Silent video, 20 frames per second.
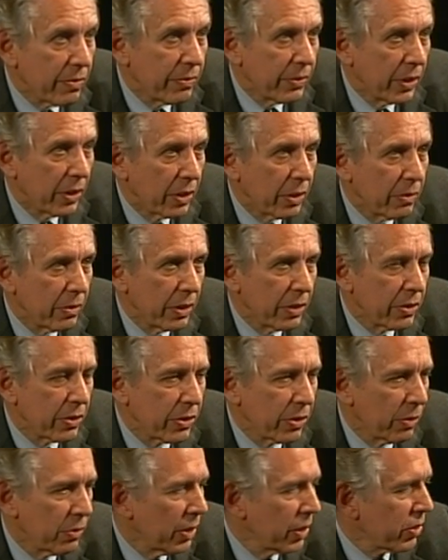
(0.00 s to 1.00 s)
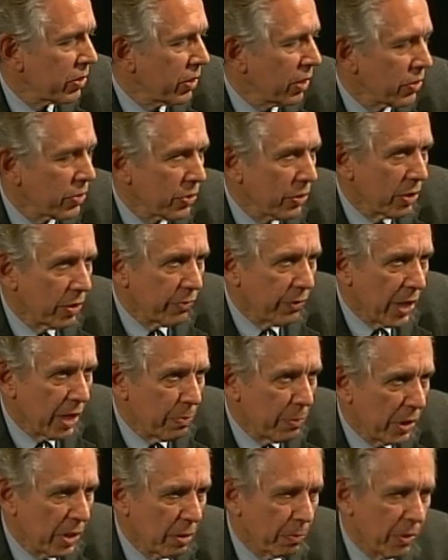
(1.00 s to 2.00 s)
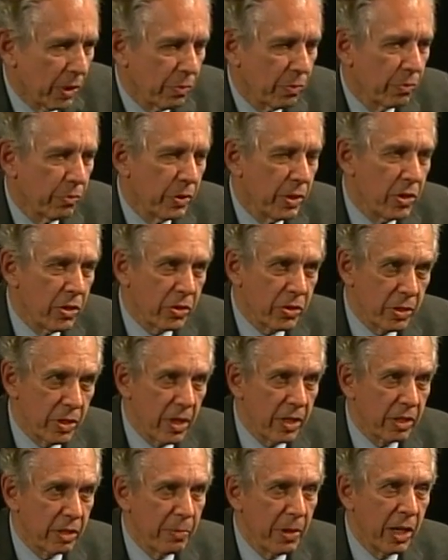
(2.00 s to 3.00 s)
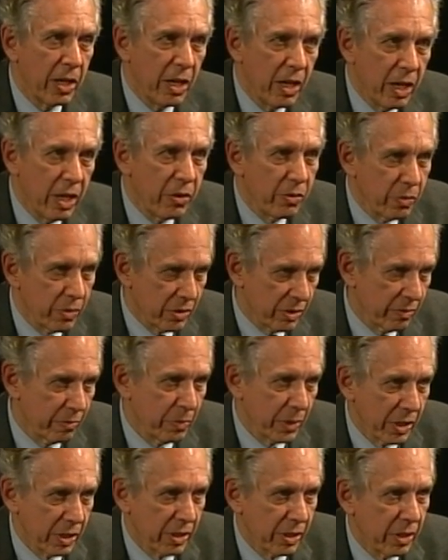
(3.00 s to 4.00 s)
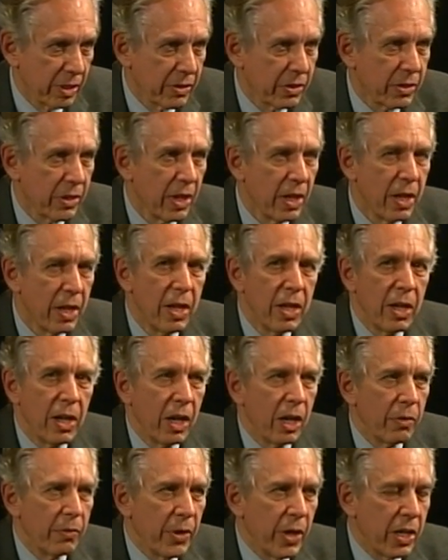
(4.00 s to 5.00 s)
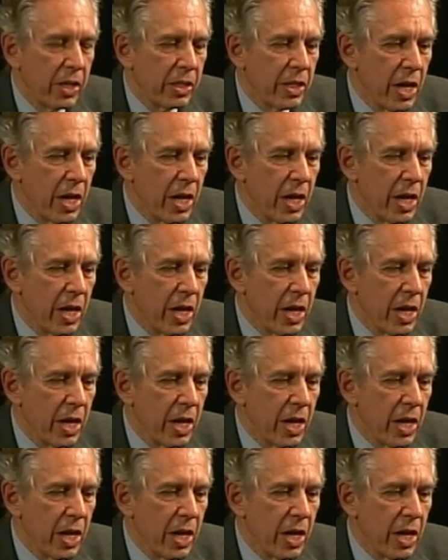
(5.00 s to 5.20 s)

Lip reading: you know, so let's say it's 35 billion, but we just talked about hundreds of billions of aid.